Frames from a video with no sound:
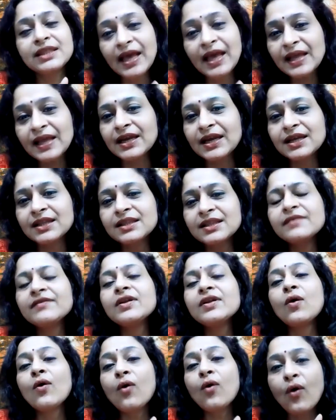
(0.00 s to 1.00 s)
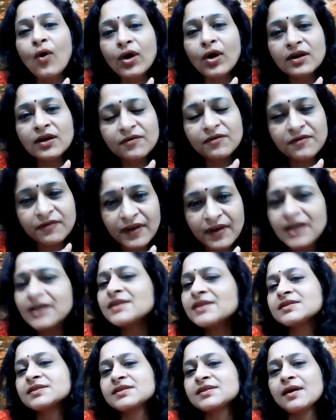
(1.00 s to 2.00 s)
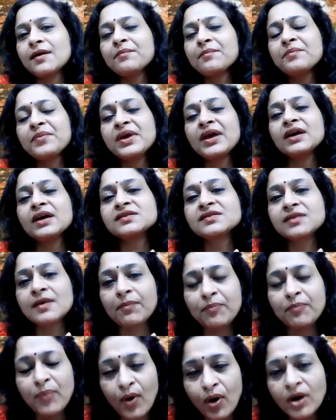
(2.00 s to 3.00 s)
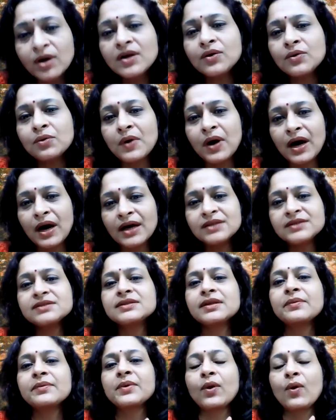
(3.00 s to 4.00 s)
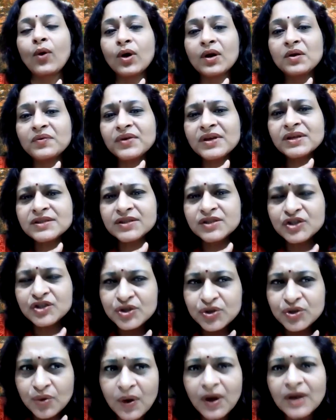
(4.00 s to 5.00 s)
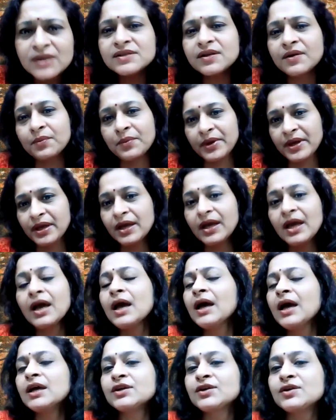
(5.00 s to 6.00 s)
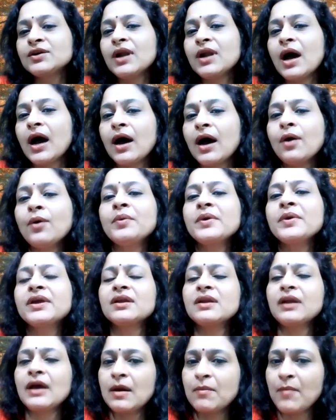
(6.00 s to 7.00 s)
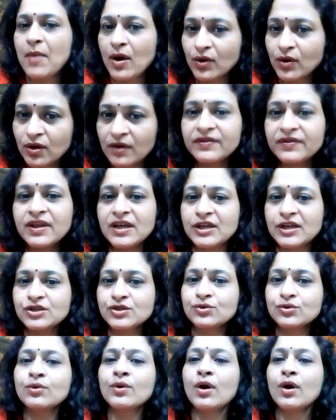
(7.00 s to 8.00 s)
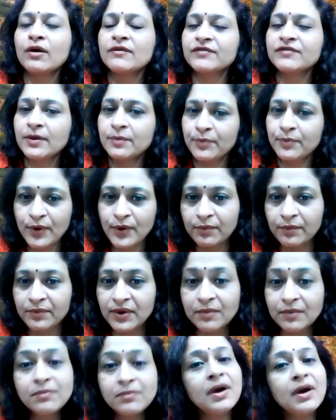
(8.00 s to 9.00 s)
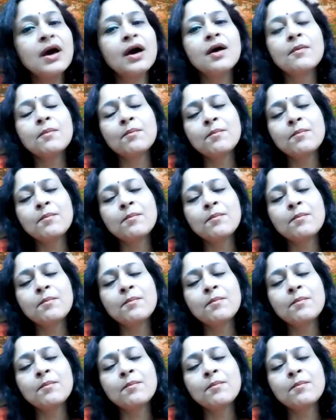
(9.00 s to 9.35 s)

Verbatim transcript: then they will always be a support to us. They will always show us a way how we can come out of the issue of the problem